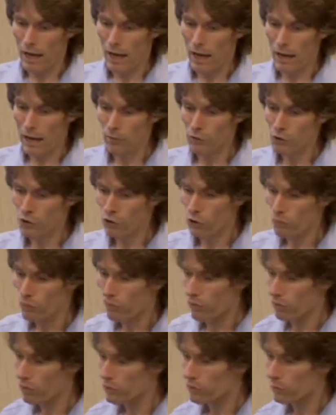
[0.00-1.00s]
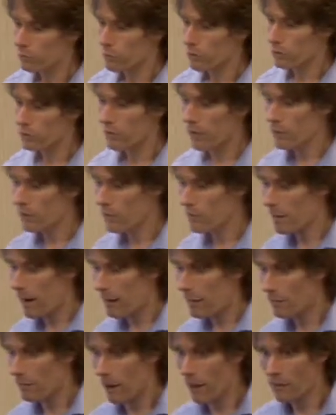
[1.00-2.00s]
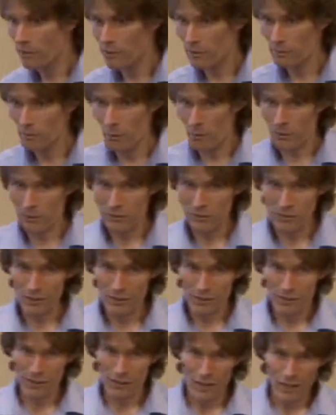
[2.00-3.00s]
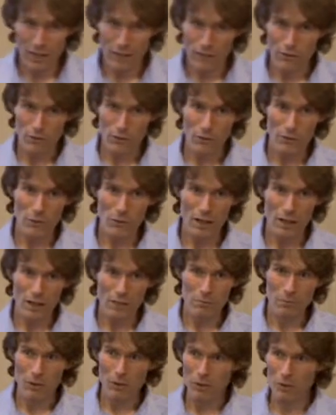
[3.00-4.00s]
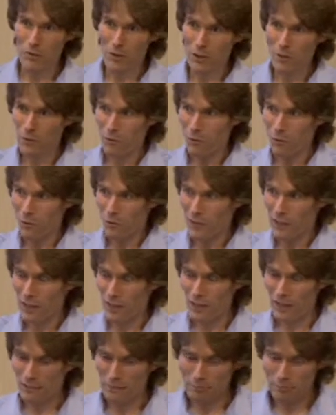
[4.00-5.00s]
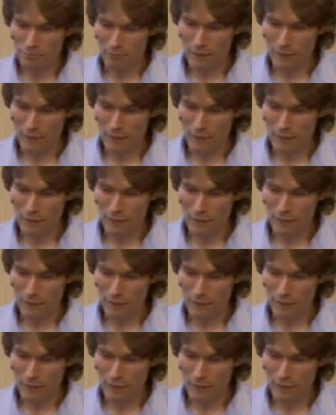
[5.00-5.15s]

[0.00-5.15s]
I'm sure books will tell you about the biting point if you on the gear.